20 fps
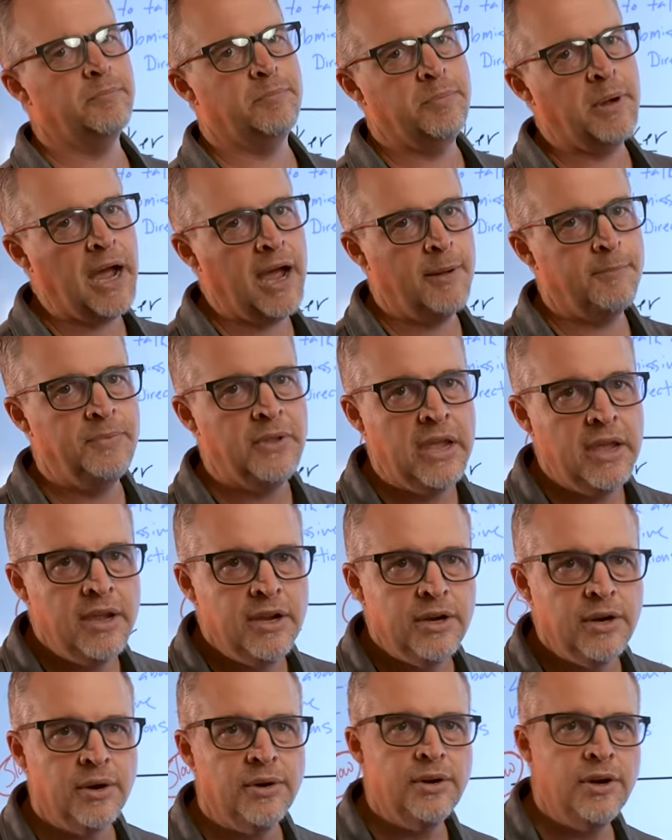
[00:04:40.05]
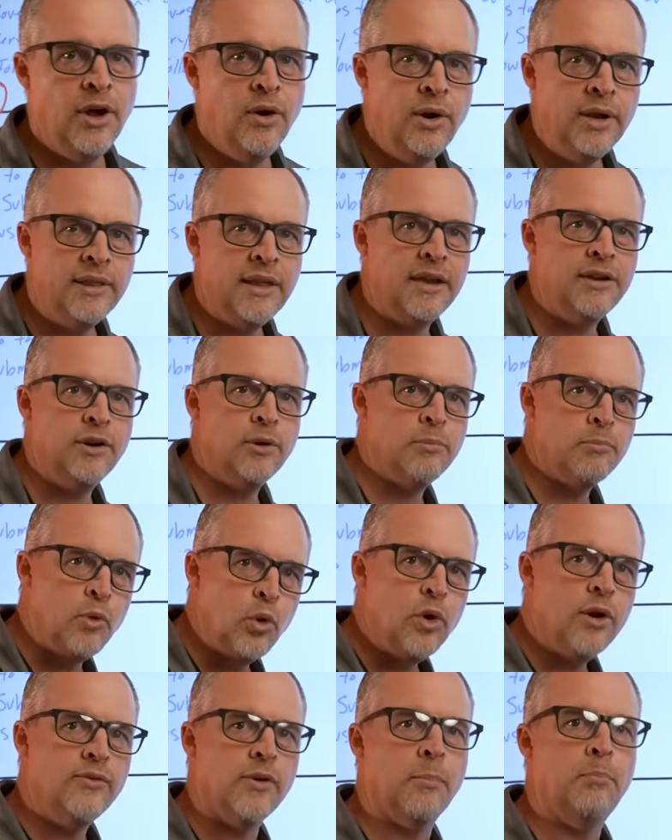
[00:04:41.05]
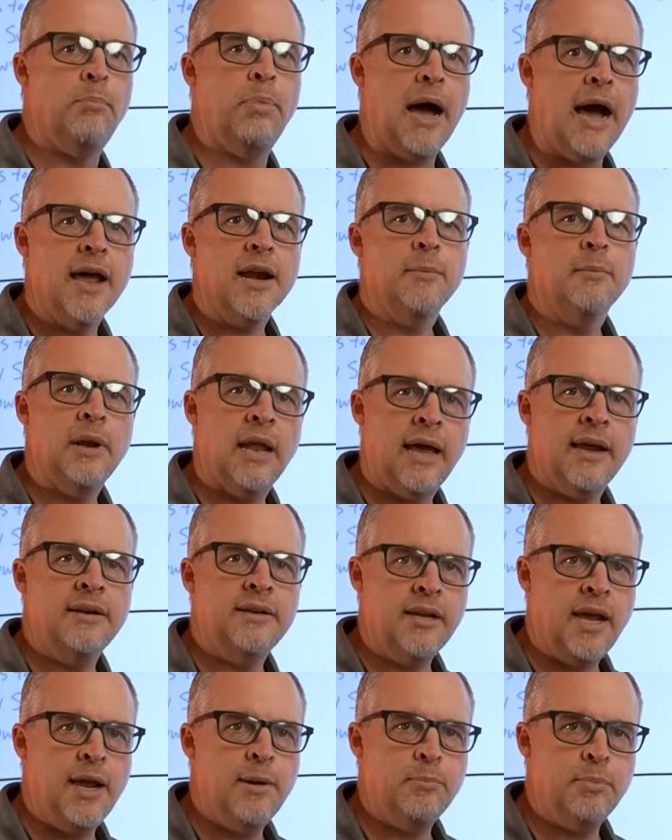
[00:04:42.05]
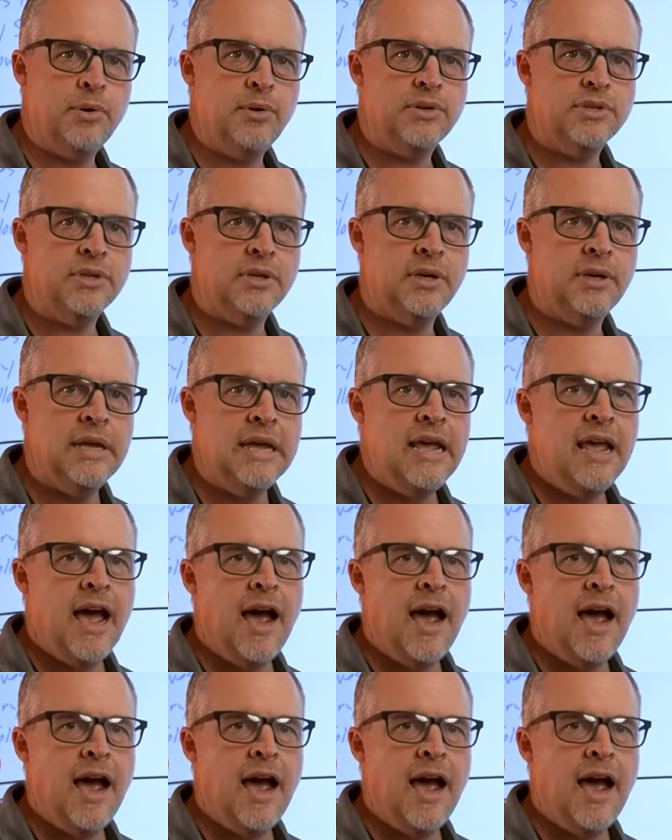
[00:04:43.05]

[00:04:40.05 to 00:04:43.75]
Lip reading: Bob, knowing that you're more of a bottom line type person,